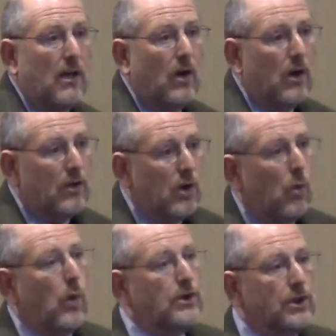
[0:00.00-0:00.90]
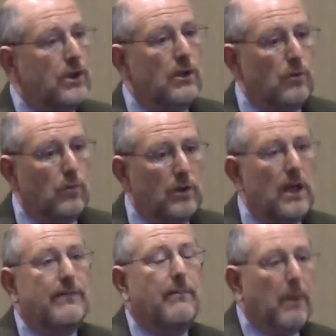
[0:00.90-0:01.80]
what
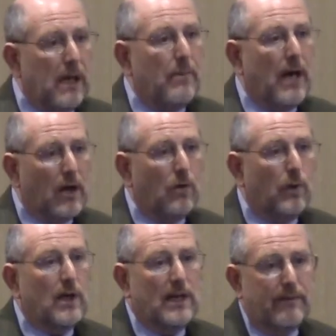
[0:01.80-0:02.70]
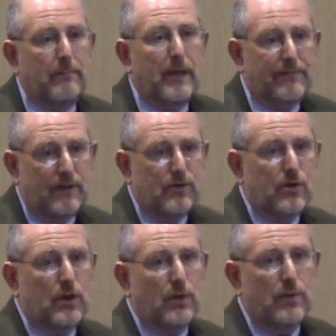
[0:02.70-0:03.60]
kind of a payback or what kind of a benefit it's
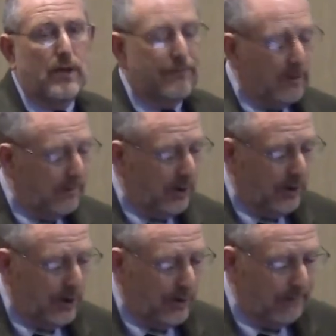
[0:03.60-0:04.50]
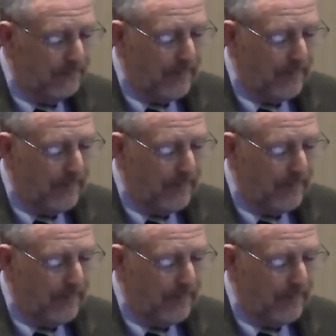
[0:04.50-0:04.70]
going to create for the building owner.